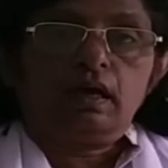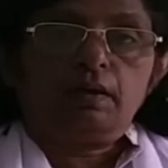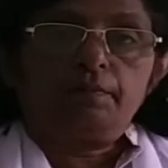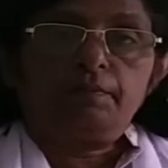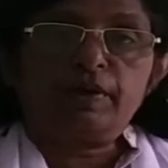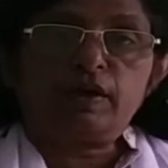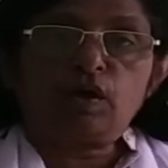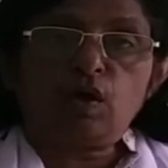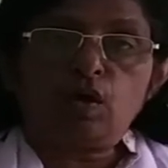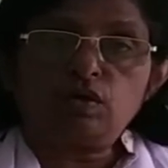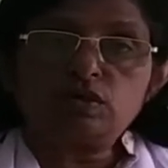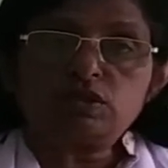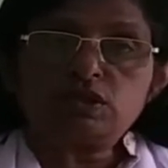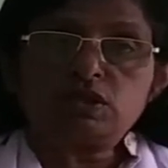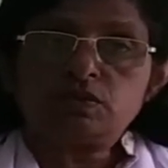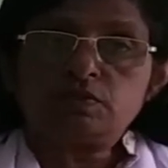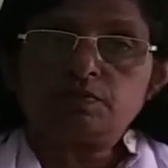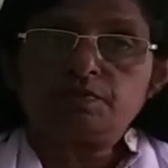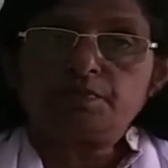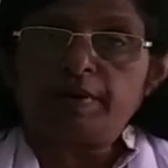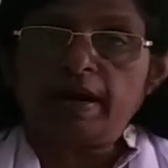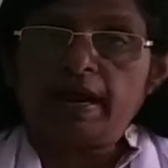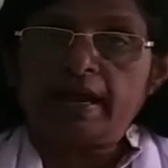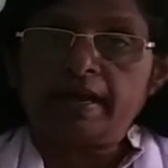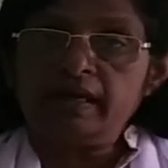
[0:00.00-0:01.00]
because
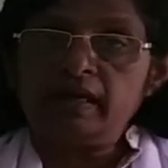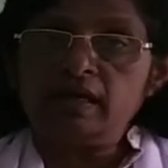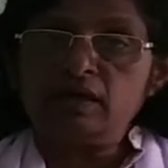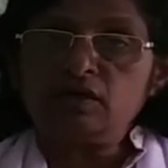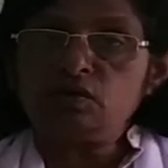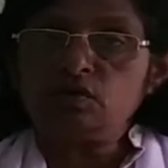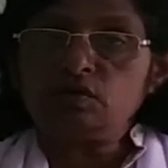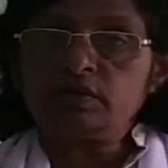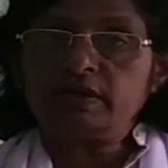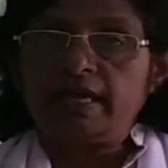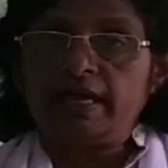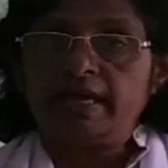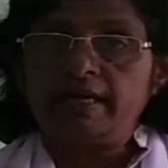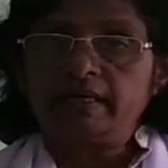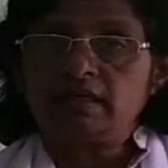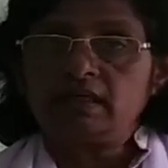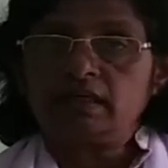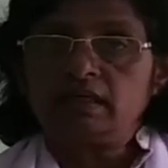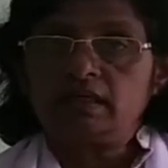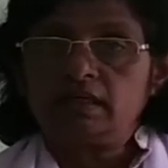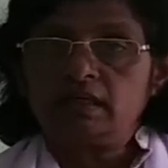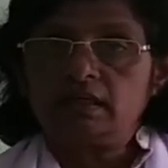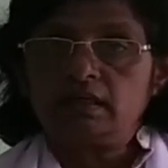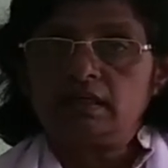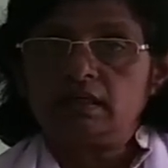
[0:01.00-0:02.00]
prior to that
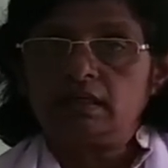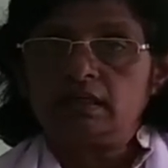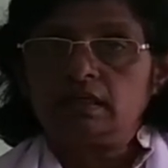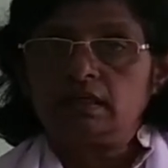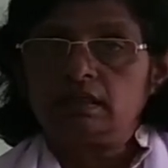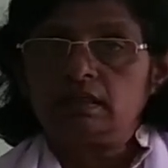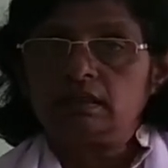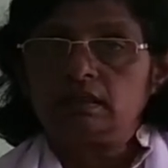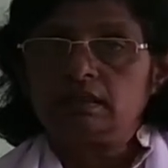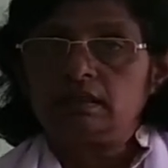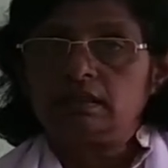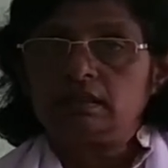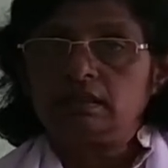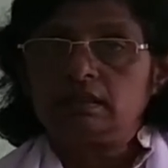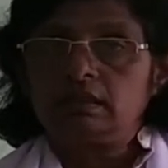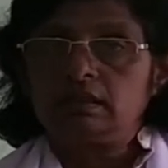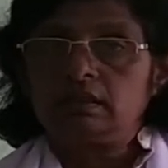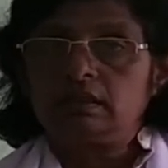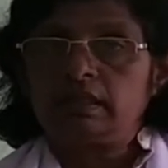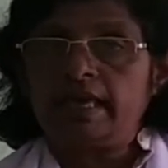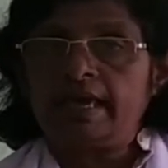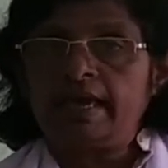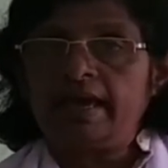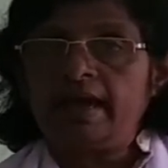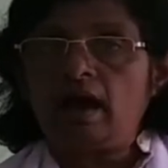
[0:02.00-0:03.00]

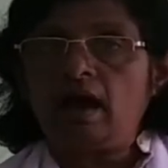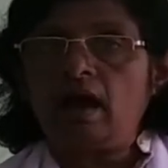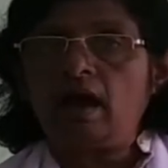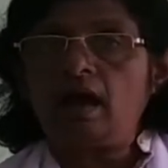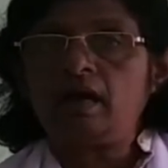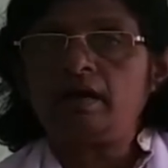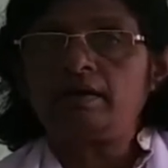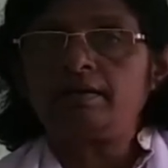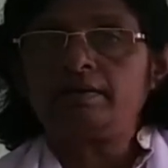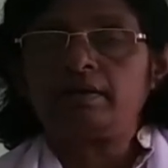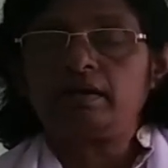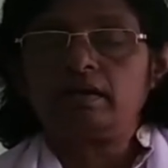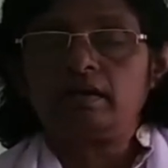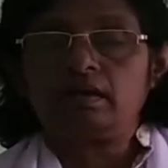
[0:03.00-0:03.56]
they are